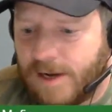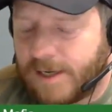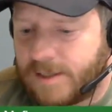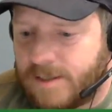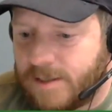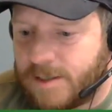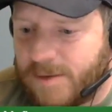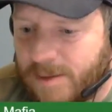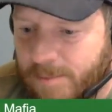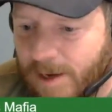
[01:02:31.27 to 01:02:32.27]
I could see this
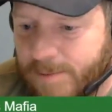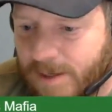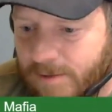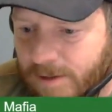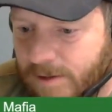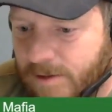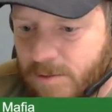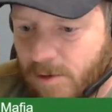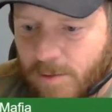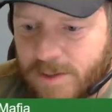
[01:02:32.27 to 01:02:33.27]
being popped out there
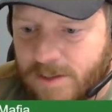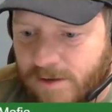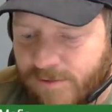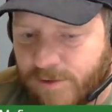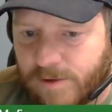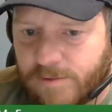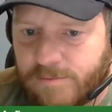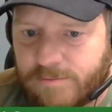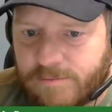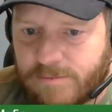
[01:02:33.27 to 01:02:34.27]
because we're always there for
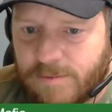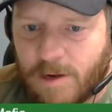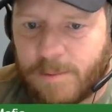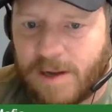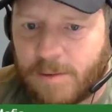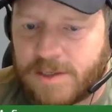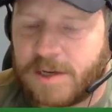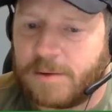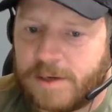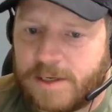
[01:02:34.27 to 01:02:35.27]
a couple hours
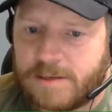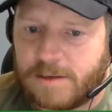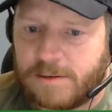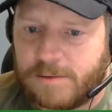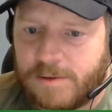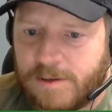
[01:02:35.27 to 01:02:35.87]
anyway. So